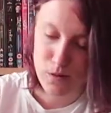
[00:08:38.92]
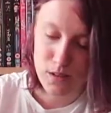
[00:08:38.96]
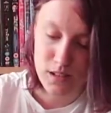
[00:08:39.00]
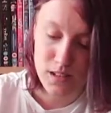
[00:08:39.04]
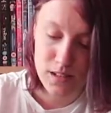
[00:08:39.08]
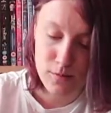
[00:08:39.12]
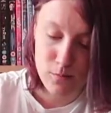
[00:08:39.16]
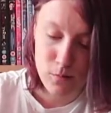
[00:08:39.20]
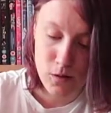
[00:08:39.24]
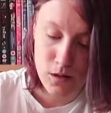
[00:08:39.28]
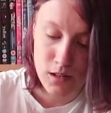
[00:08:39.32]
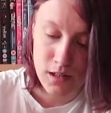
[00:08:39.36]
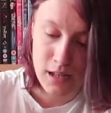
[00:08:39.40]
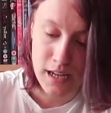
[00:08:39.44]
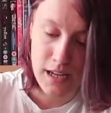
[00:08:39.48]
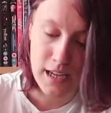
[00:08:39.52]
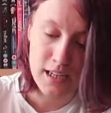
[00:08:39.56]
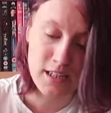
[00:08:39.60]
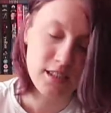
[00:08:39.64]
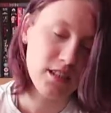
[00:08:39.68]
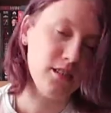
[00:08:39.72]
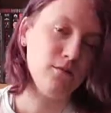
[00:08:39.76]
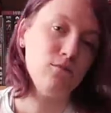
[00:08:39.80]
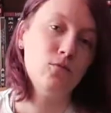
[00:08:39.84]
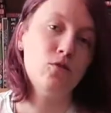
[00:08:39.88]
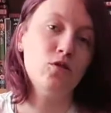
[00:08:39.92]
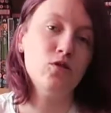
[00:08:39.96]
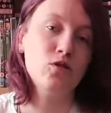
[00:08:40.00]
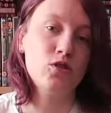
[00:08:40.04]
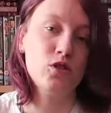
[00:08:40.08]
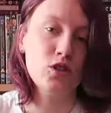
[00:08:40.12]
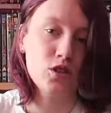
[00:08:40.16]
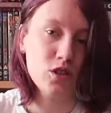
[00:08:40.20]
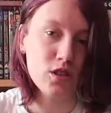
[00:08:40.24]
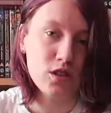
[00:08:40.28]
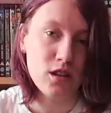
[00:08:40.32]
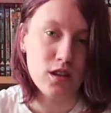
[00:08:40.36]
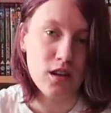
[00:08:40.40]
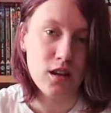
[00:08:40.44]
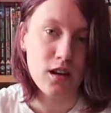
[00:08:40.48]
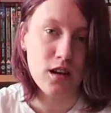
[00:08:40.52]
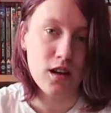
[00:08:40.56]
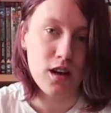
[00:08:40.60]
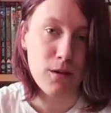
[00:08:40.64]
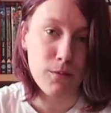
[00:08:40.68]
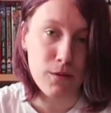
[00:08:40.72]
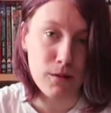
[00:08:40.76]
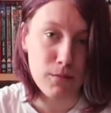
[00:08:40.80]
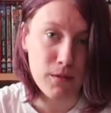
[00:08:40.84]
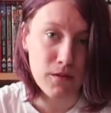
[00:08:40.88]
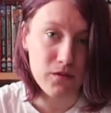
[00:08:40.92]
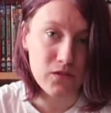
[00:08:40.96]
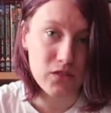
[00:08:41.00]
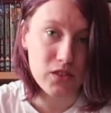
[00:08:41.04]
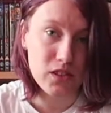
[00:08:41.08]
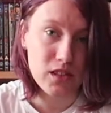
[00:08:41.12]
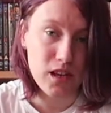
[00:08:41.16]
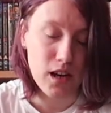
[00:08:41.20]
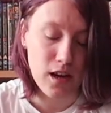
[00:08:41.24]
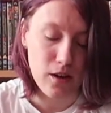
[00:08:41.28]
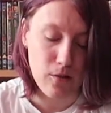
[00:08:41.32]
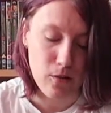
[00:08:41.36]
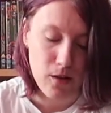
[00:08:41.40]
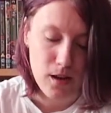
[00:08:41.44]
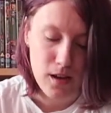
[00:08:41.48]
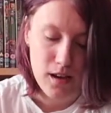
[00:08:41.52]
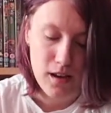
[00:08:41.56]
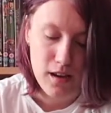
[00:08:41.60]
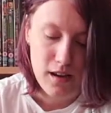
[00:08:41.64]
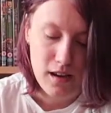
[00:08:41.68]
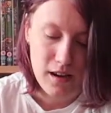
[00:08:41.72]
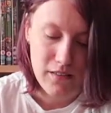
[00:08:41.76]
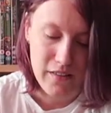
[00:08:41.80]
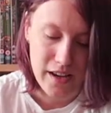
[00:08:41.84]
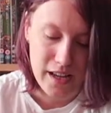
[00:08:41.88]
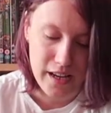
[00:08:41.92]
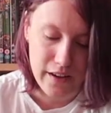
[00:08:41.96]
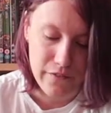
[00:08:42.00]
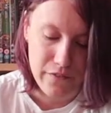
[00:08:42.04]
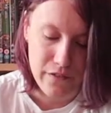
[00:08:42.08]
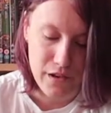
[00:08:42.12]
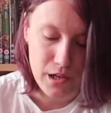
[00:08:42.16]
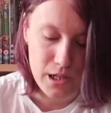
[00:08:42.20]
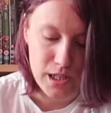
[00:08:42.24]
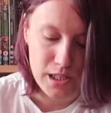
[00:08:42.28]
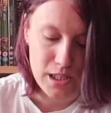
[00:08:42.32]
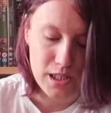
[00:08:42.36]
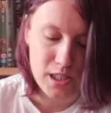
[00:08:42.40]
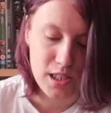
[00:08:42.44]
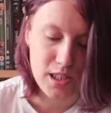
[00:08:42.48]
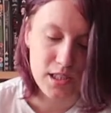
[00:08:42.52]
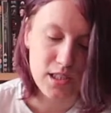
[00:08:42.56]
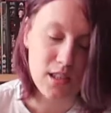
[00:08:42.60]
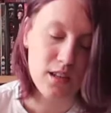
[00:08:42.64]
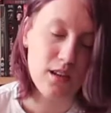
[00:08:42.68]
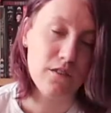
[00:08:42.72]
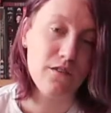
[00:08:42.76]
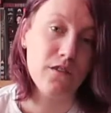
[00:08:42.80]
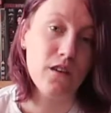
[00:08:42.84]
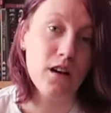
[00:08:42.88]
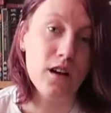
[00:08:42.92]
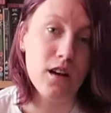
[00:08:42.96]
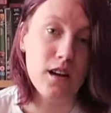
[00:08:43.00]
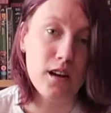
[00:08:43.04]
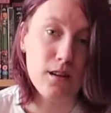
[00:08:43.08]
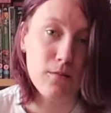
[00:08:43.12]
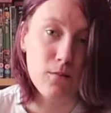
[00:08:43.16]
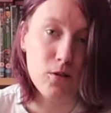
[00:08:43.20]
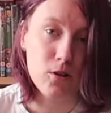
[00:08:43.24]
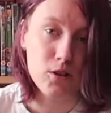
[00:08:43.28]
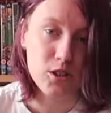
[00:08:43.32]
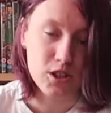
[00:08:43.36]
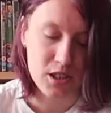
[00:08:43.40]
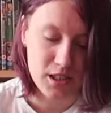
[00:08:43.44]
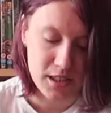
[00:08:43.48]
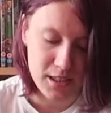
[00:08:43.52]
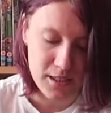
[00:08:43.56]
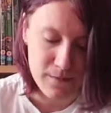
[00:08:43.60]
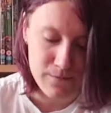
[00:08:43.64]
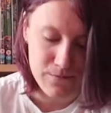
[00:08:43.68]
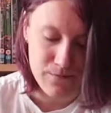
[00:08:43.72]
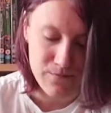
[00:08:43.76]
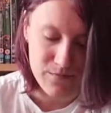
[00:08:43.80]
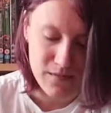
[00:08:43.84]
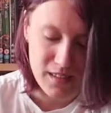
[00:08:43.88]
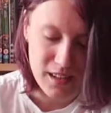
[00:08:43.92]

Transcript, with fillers: one is one I actually watched a couple of months ago. I've had it for ages and I finally watched it.